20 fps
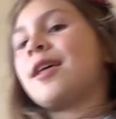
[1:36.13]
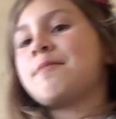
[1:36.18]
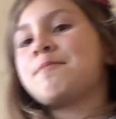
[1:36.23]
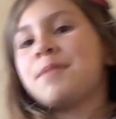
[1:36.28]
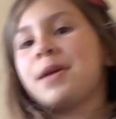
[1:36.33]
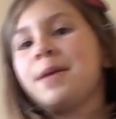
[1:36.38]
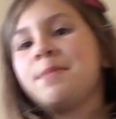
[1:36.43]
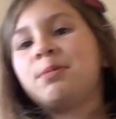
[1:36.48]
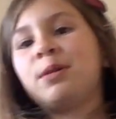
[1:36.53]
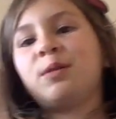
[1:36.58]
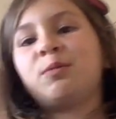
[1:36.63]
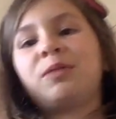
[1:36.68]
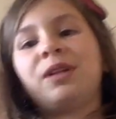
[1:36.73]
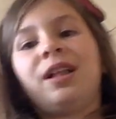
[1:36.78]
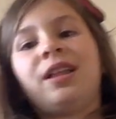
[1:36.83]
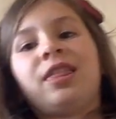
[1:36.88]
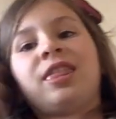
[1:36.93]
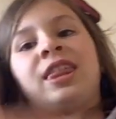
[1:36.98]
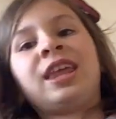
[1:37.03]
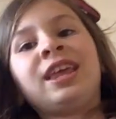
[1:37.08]
people
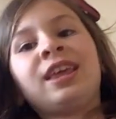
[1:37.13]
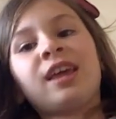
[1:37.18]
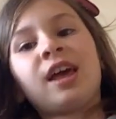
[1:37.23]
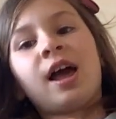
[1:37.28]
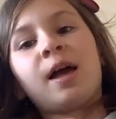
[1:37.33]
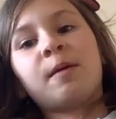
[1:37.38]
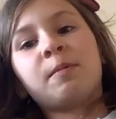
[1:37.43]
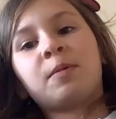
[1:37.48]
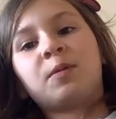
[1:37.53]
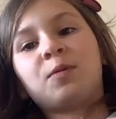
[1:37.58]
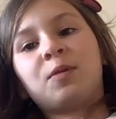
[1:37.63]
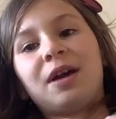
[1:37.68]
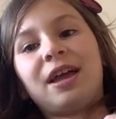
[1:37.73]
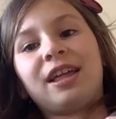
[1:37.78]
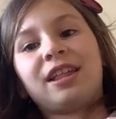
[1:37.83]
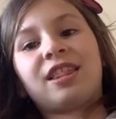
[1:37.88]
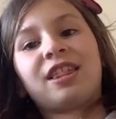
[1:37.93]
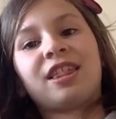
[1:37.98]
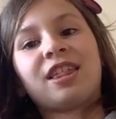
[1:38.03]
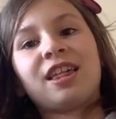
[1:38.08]
will think I'm a
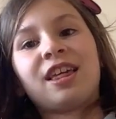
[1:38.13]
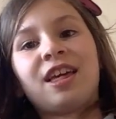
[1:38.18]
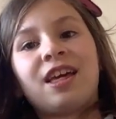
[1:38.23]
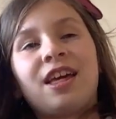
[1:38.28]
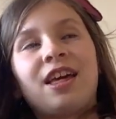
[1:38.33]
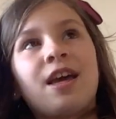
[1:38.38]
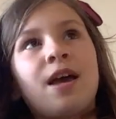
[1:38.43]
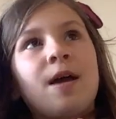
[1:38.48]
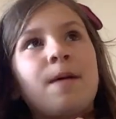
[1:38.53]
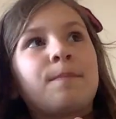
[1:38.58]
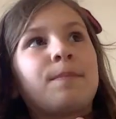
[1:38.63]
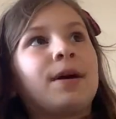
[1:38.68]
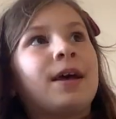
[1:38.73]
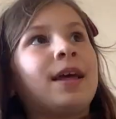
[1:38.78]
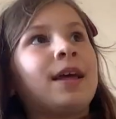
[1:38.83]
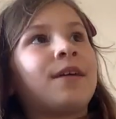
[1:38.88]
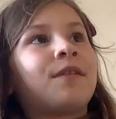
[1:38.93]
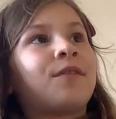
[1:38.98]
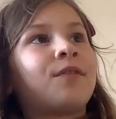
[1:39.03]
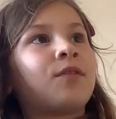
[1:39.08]
witch. But
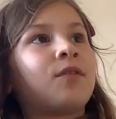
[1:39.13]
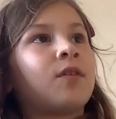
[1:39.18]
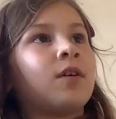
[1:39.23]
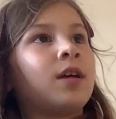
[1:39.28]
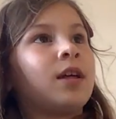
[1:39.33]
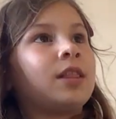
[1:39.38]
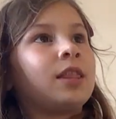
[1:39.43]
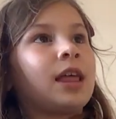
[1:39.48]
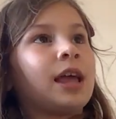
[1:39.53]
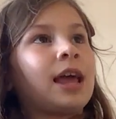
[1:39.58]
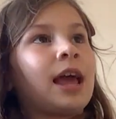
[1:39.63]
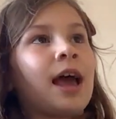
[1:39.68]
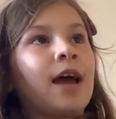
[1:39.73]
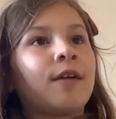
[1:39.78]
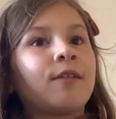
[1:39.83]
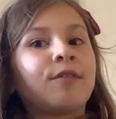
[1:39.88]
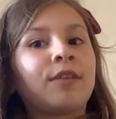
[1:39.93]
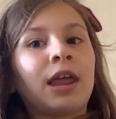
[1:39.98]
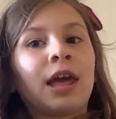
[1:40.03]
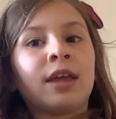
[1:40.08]
if they
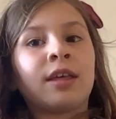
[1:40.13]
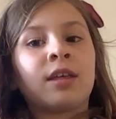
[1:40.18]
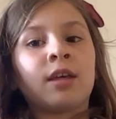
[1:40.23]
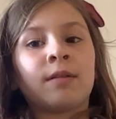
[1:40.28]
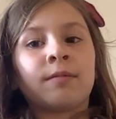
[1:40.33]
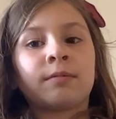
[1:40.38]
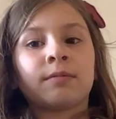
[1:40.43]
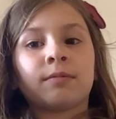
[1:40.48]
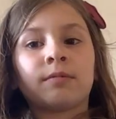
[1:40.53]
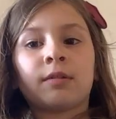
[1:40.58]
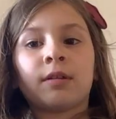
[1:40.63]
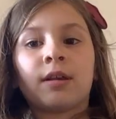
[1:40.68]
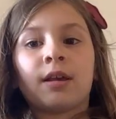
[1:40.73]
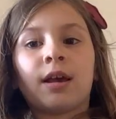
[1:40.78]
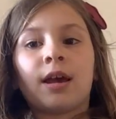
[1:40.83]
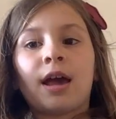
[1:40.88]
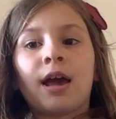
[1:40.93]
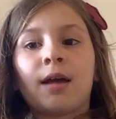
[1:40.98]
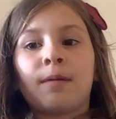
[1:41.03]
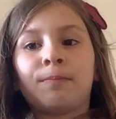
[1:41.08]
have like a
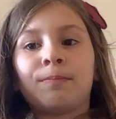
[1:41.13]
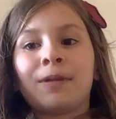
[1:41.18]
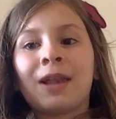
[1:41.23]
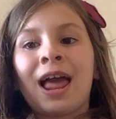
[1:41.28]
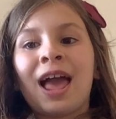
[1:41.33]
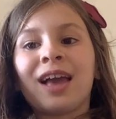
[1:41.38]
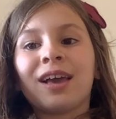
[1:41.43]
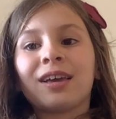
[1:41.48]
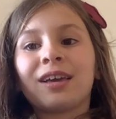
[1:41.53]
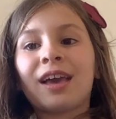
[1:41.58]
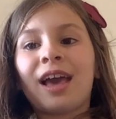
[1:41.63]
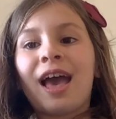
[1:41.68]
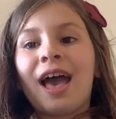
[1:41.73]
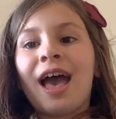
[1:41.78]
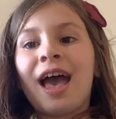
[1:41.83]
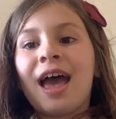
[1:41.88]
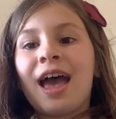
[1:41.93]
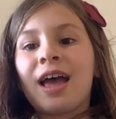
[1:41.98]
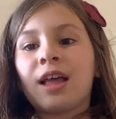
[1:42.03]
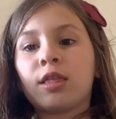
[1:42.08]
black
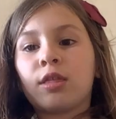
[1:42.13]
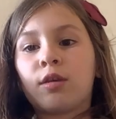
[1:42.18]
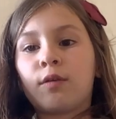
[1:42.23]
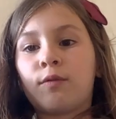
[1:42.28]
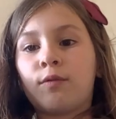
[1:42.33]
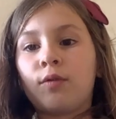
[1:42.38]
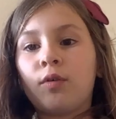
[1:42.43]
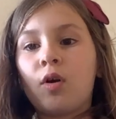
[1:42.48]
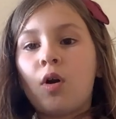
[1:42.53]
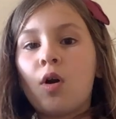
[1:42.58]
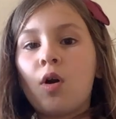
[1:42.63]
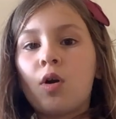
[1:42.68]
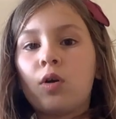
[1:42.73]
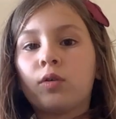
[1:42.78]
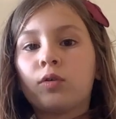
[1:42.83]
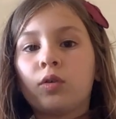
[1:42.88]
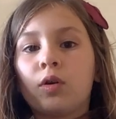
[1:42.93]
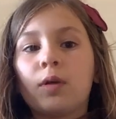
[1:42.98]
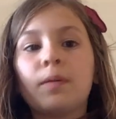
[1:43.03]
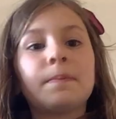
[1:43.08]
cat, a
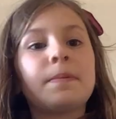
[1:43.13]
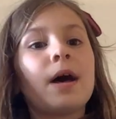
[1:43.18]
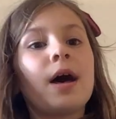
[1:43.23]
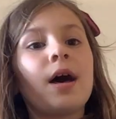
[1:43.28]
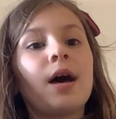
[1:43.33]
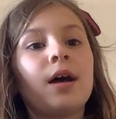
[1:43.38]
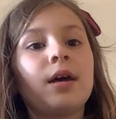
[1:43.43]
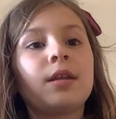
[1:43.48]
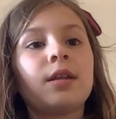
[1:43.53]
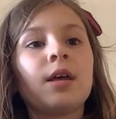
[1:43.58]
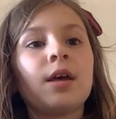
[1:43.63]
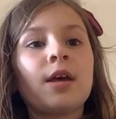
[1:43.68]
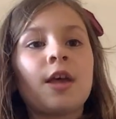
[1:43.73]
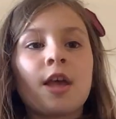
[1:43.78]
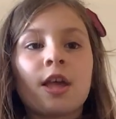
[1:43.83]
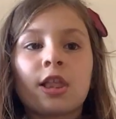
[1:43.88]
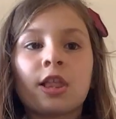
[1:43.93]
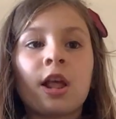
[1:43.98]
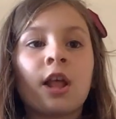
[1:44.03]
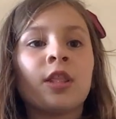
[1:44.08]
frog, or a bird,
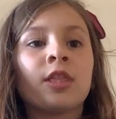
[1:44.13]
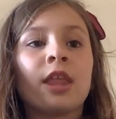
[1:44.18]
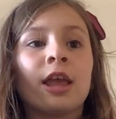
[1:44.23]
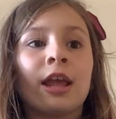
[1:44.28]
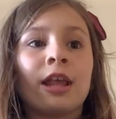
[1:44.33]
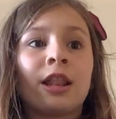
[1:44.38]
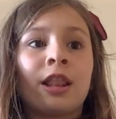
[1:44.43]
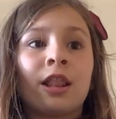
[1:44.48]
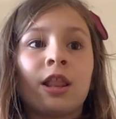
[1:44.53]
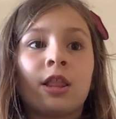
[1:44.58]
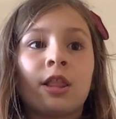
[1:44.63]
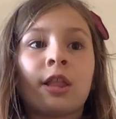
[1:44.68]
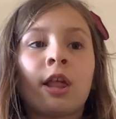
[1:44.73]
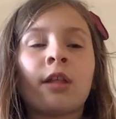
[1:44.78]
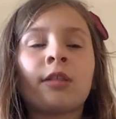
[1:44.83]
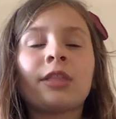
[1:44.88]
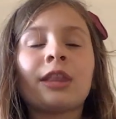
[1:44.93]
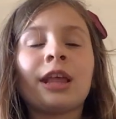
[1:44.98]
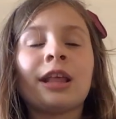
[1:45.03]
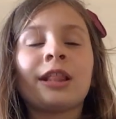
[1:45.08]
something,
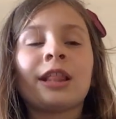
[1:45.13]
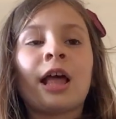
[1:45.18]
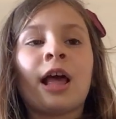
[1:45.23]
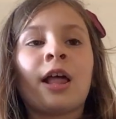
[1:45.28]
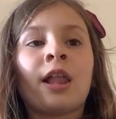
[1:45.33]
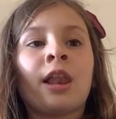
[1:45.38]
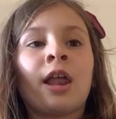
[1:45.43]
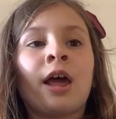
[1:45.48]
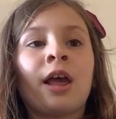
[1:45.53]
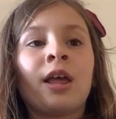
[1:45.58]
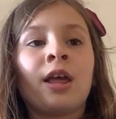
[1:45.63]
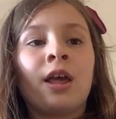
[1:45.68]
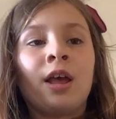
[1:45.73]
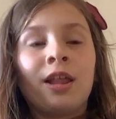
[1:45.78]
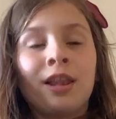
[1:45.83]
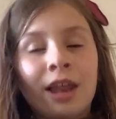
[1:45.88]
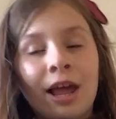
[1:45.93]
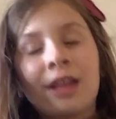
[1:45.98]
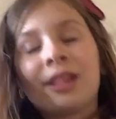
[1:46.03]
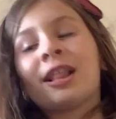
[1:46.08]
something that like
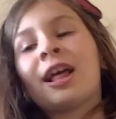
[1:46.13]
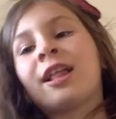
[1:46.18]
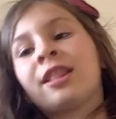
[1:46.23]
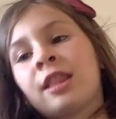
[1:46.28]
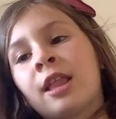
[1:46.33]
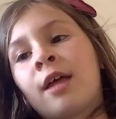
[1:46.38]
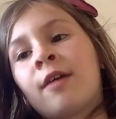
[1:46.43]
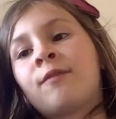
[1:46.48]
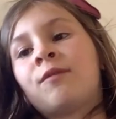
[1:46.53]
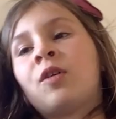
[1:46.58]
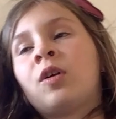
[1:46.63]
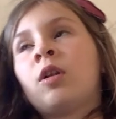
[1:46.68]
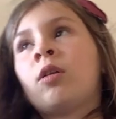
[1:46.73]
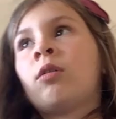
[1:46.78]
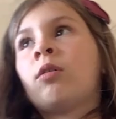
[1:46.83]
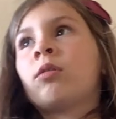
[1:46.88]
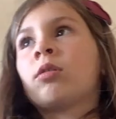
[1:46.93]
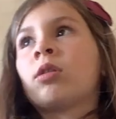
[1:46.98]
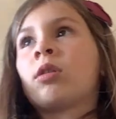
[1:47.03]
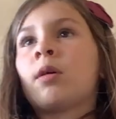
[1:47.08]
like that that
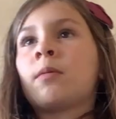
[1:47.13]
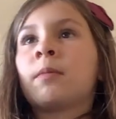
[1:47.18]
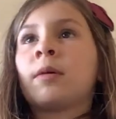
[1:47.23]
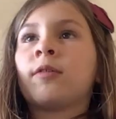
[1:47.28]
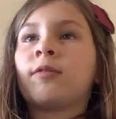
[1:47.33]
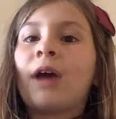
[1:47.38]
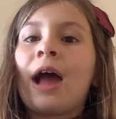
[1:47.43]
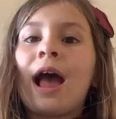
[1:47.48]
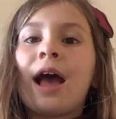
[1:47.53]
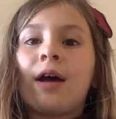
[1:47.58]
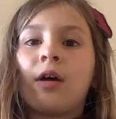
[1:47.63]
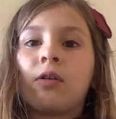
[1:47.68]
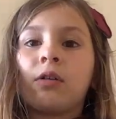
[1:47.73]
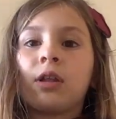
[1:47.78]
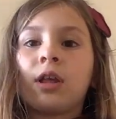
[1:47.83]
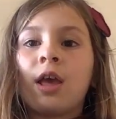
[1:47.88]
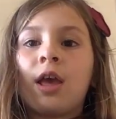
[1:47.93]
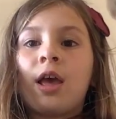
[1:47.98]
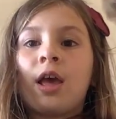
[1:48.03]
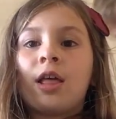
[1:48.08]
follows them around,
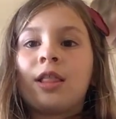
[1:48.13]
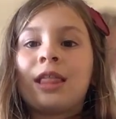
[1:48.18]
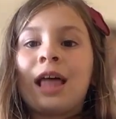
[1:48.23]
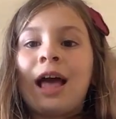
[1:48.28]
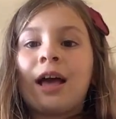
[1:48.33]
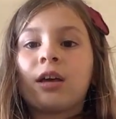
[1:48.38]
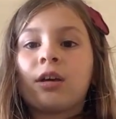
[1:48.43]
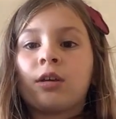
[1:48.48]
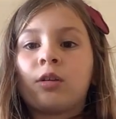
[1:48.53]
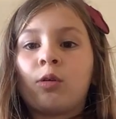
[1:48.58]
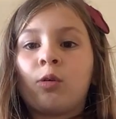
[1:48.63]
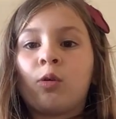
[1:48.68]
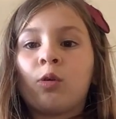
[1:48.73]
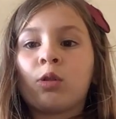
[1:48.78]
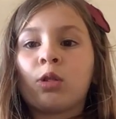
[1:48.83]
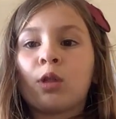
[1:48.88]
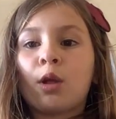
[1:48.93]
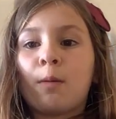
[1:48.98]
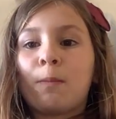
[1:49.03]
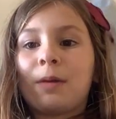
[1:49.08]
that could
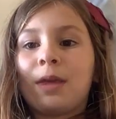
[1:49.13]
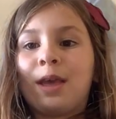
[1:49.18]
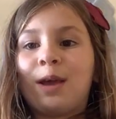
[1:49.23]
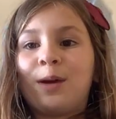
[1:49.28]
also be